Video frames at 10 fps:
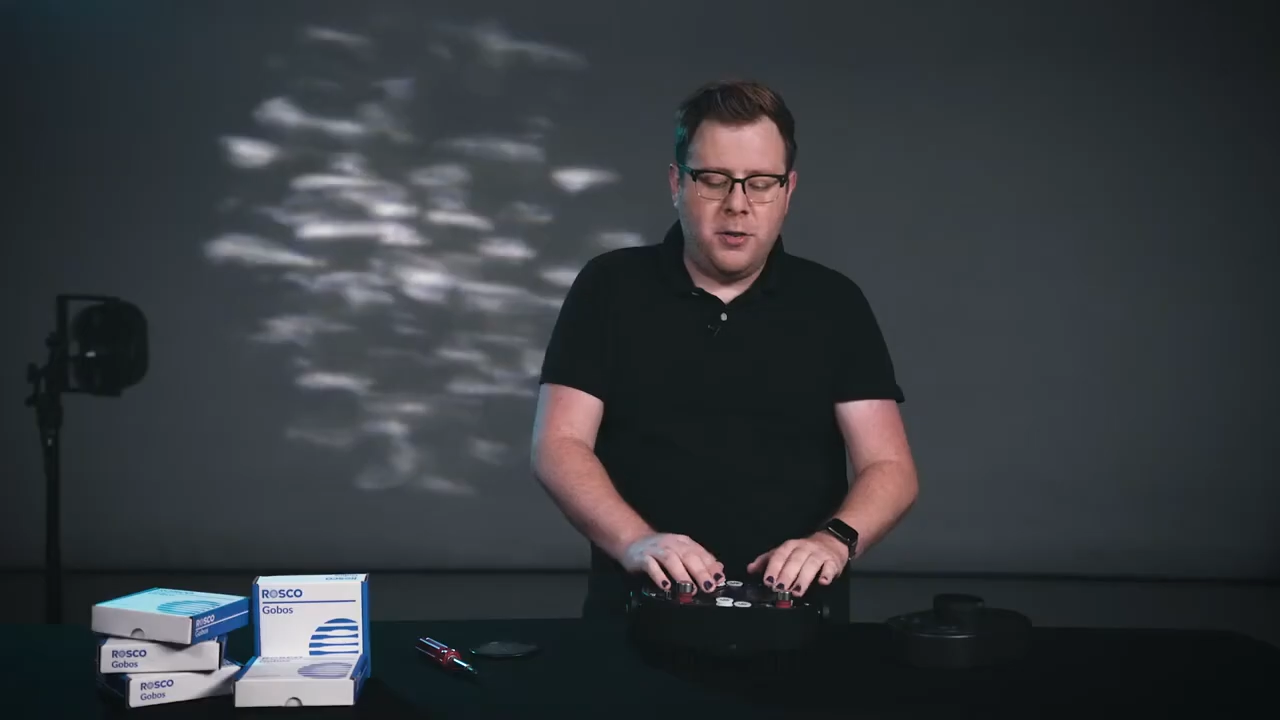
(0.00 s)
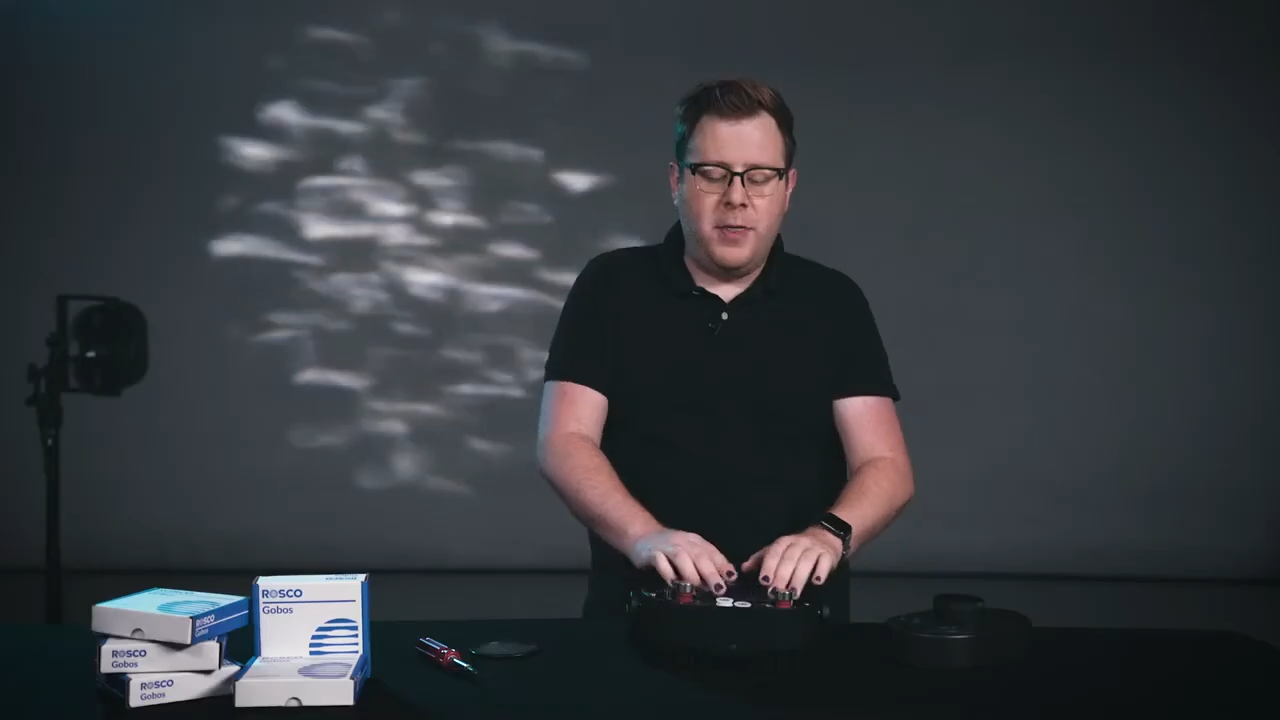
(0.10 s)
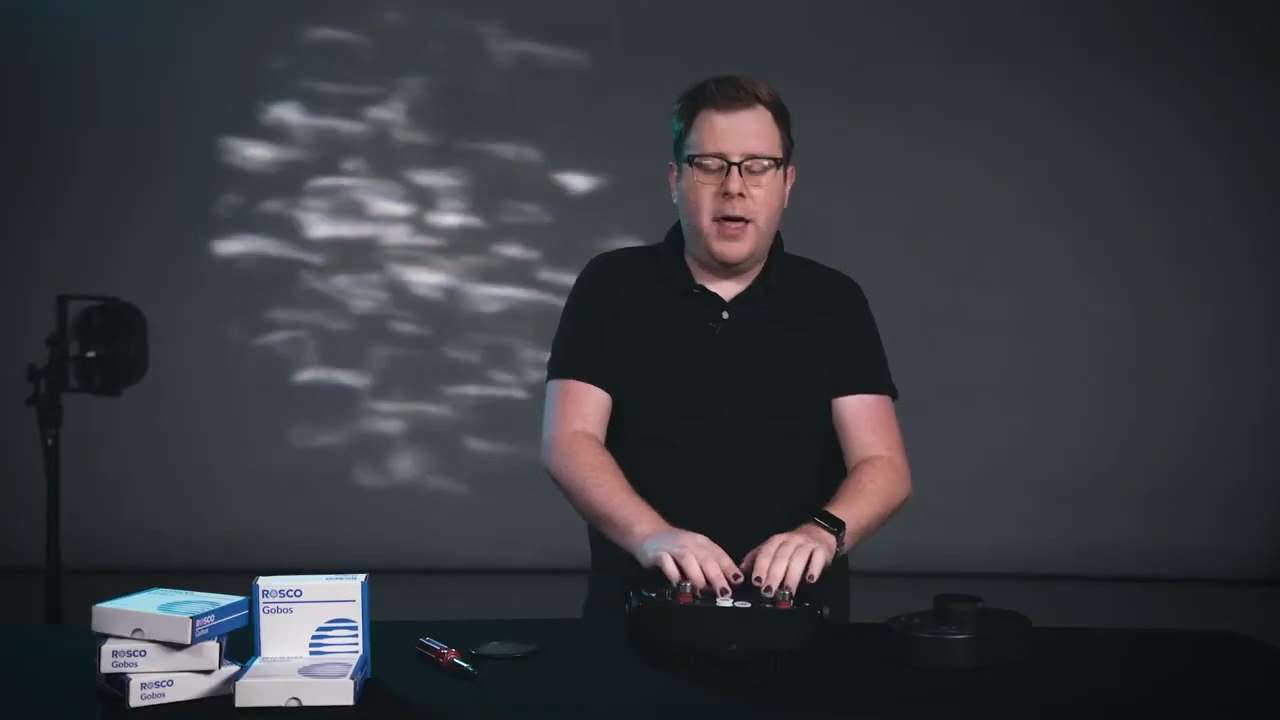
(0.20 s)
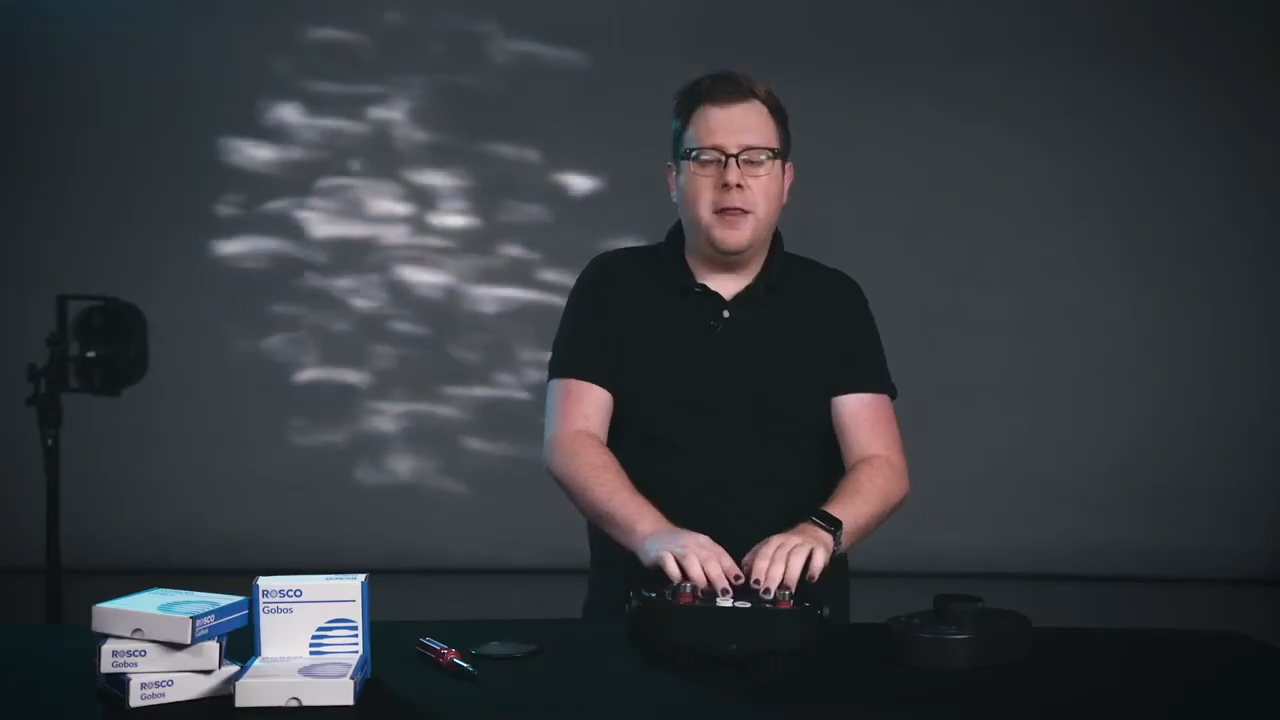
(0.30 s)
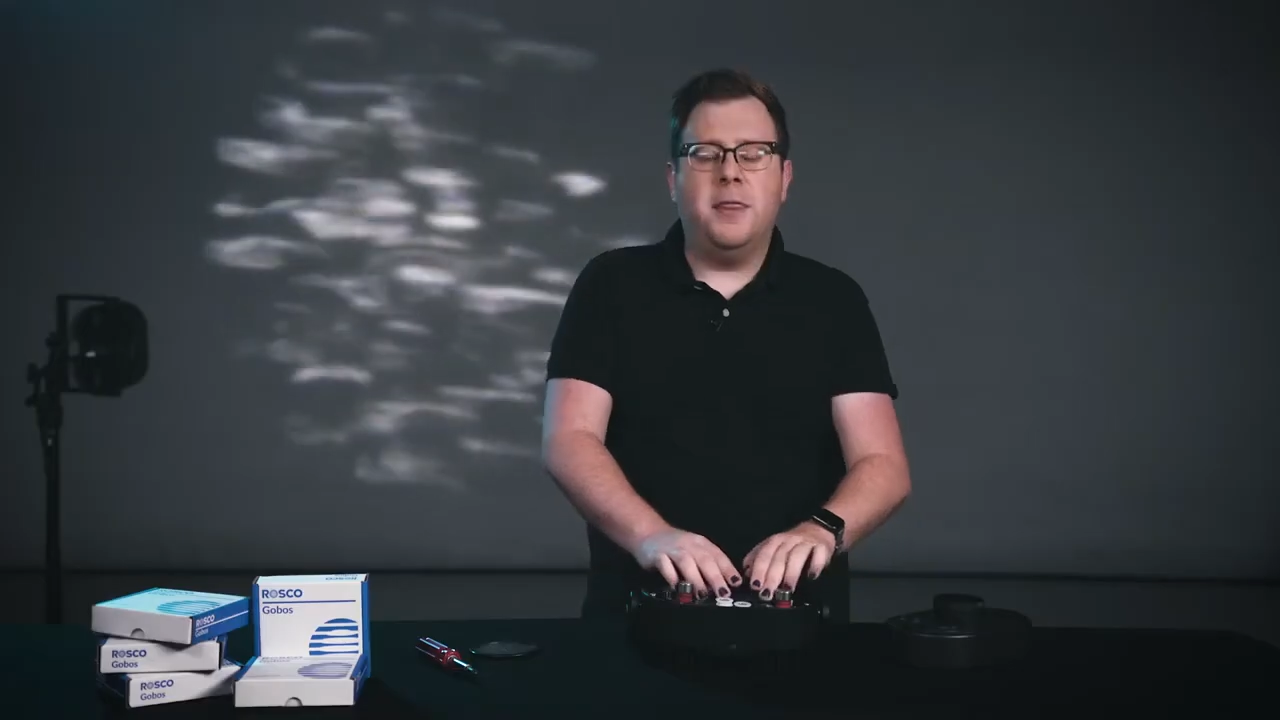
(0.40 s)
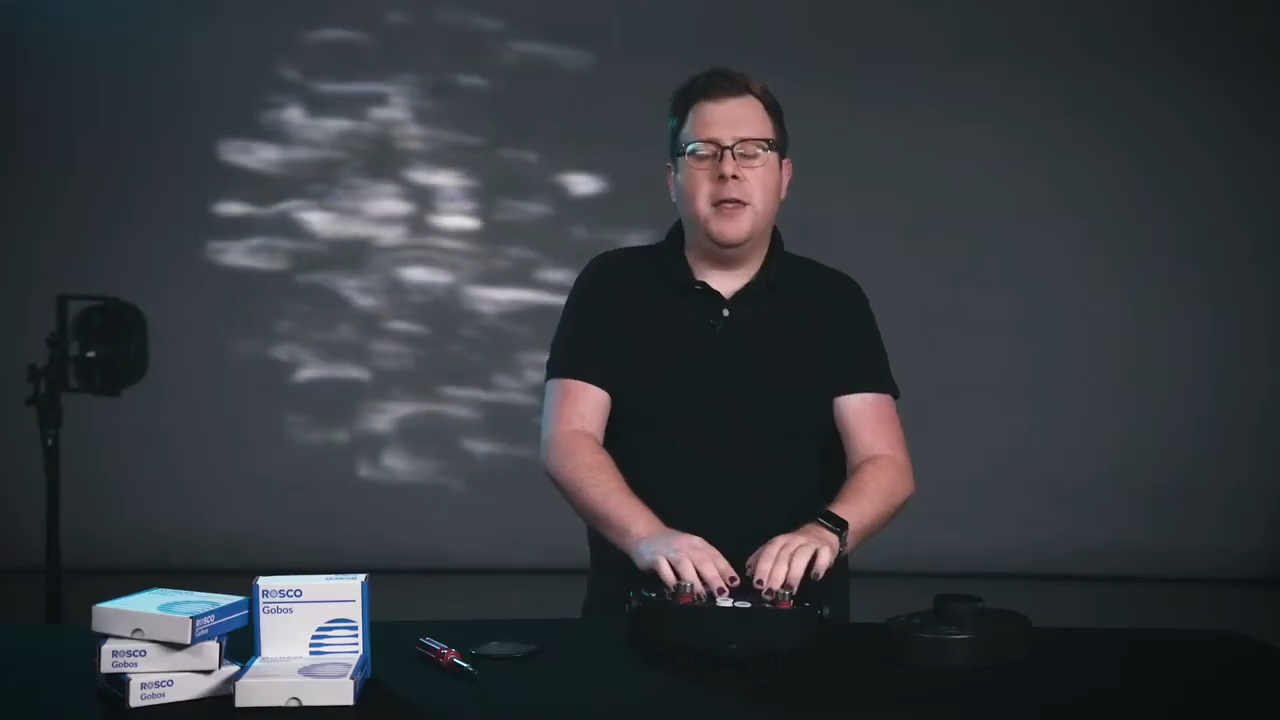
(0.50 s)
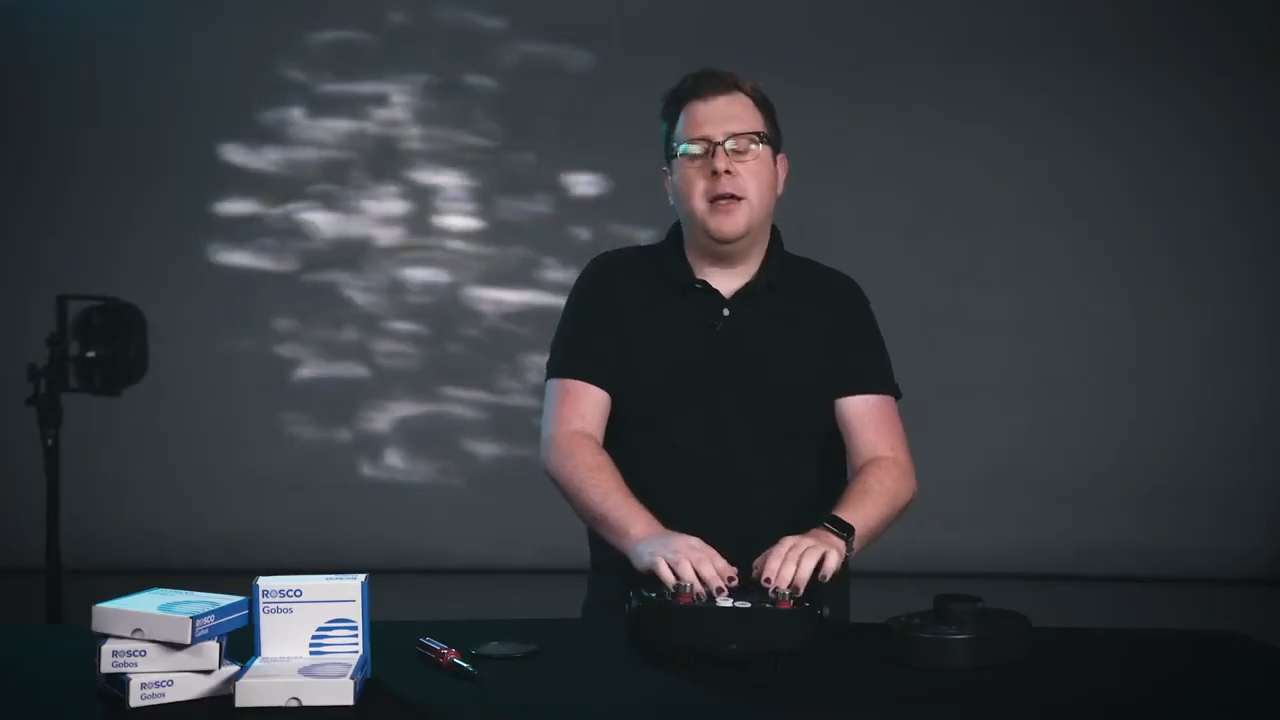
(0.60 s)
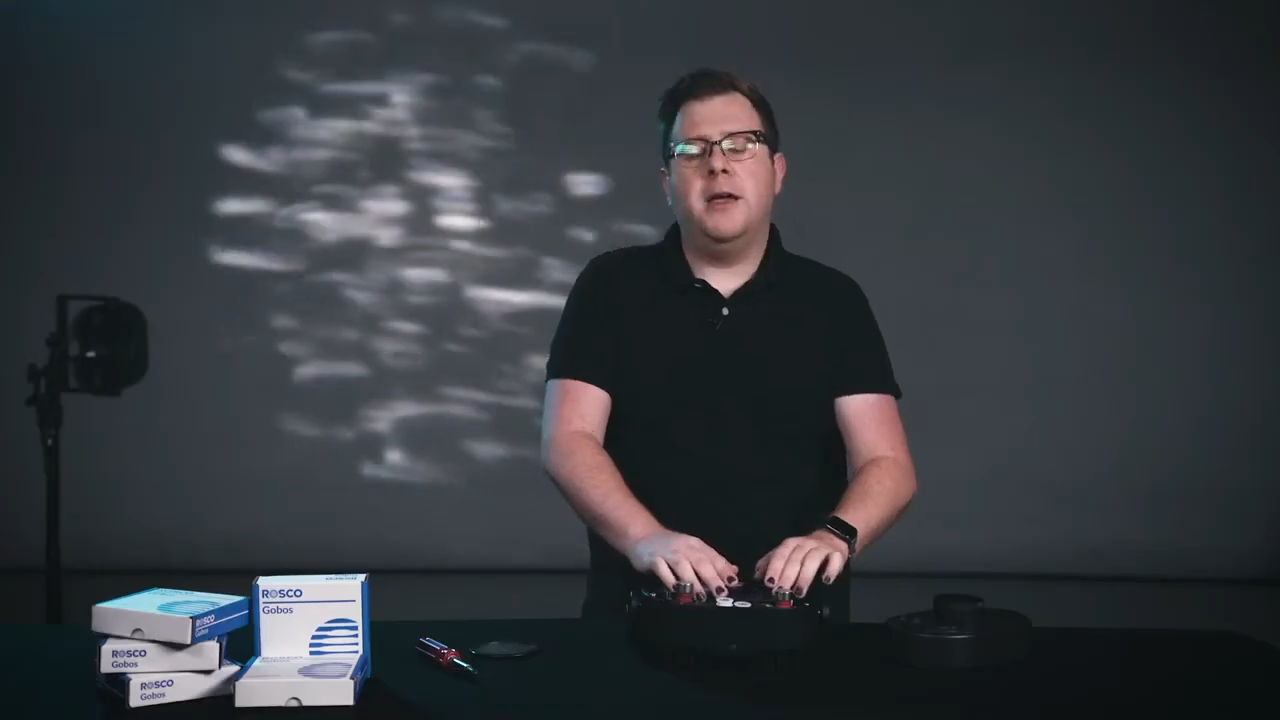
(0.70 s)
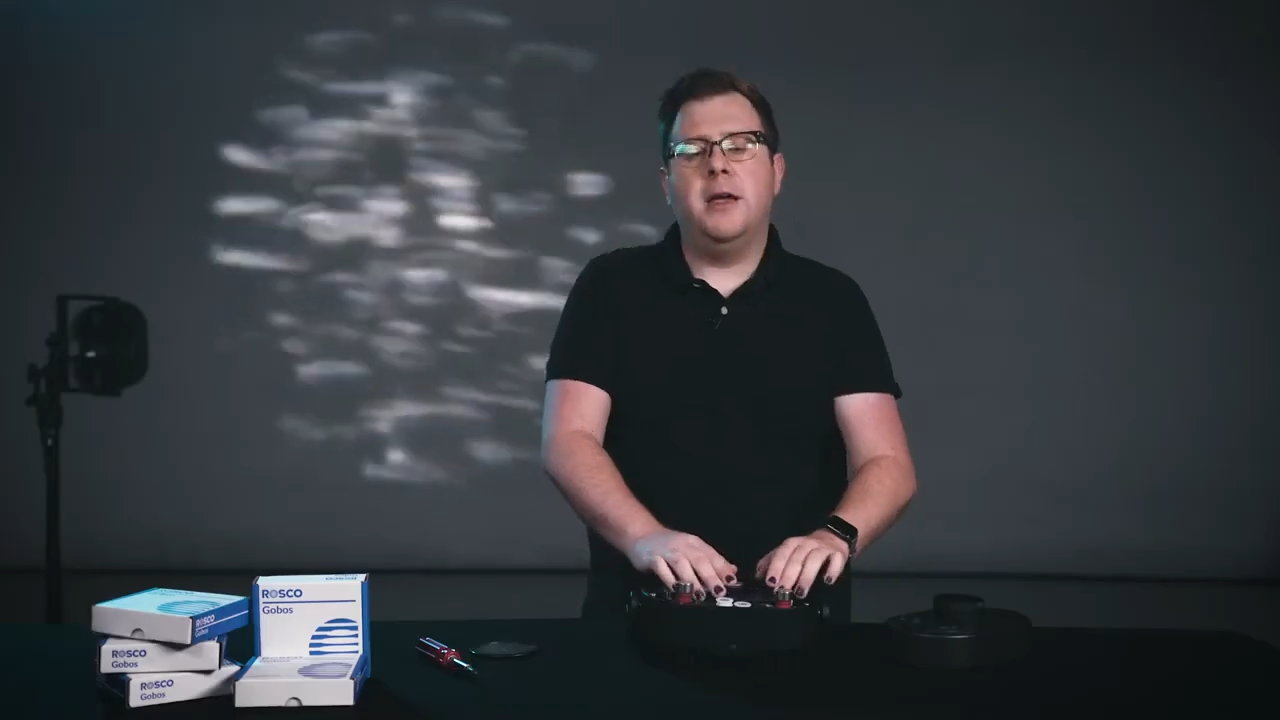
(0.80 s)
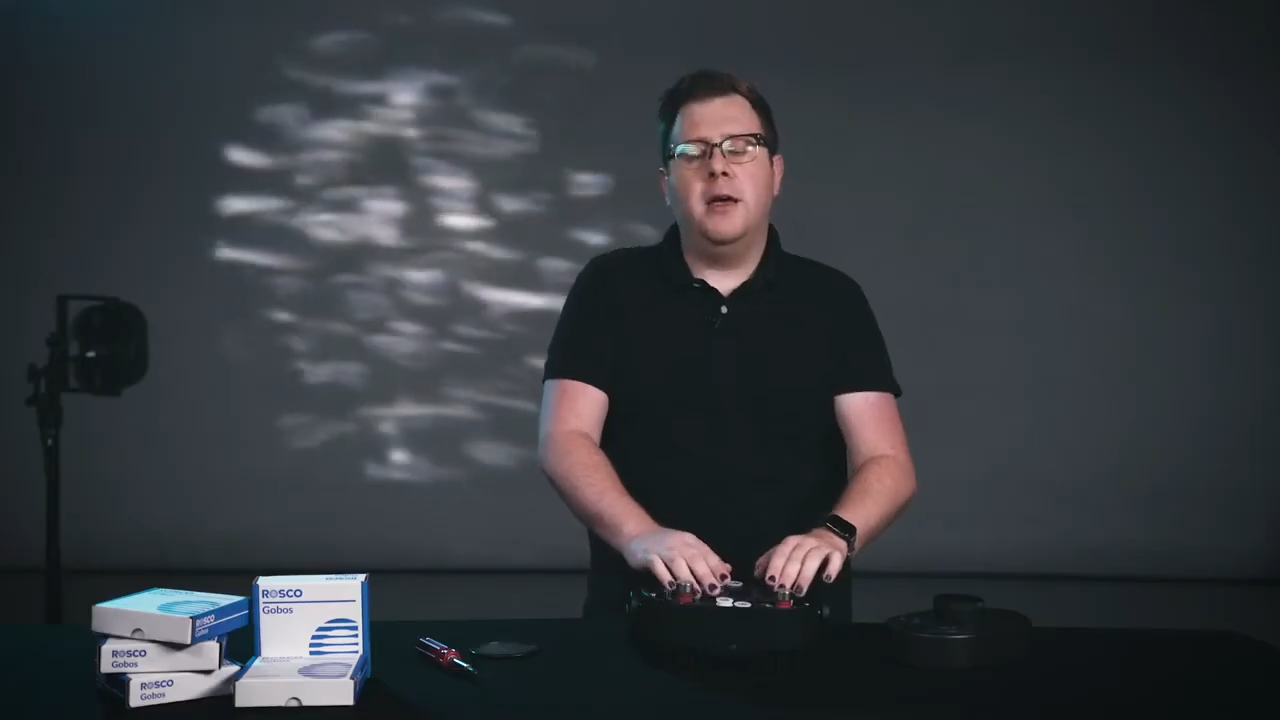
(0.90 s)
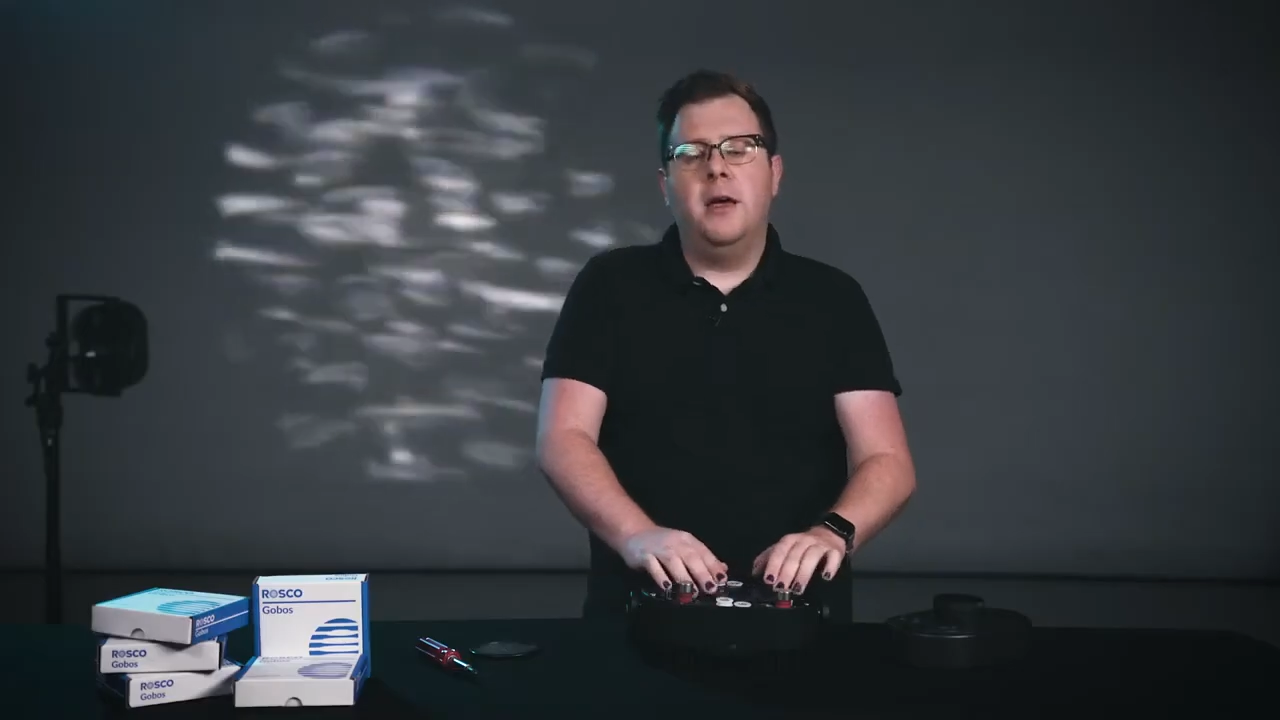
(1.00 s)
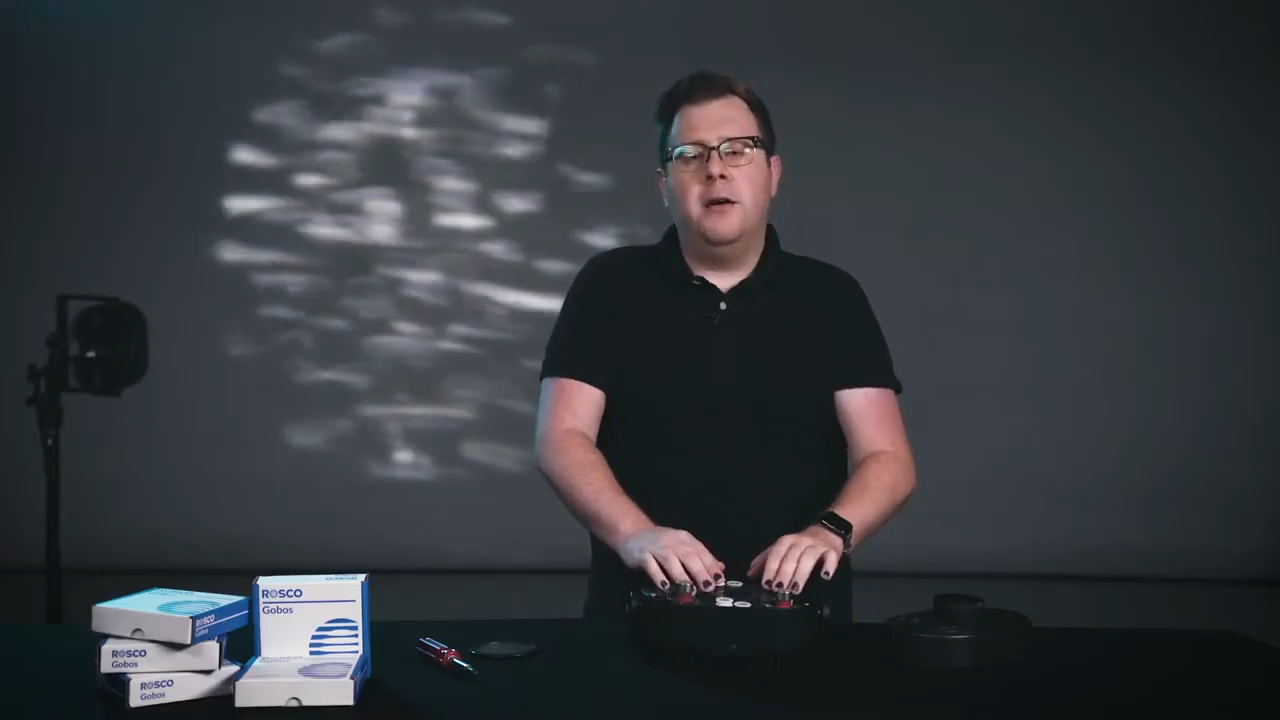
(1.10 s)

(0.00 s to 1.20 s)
that the